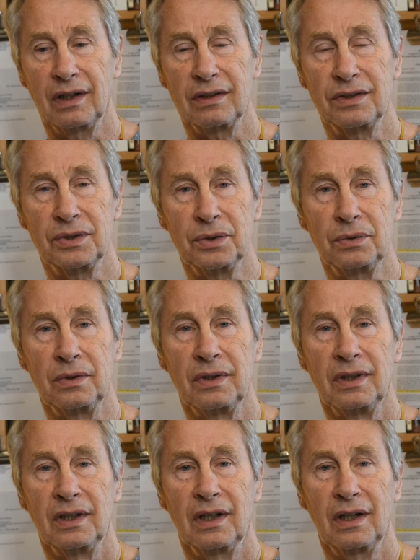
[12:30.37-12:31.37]
to
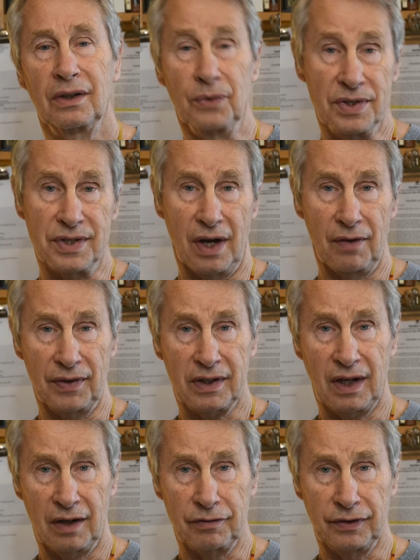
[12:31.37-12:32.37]
resolve the
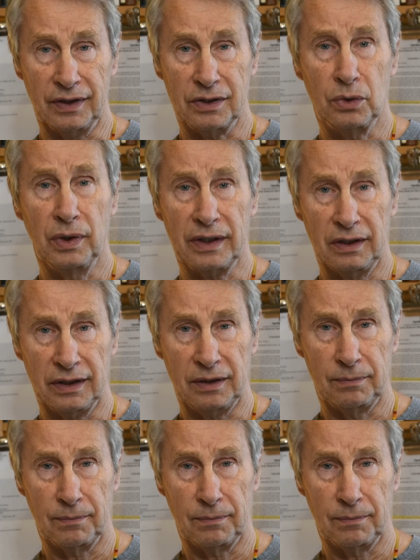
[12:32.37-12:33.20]
conflict quickly.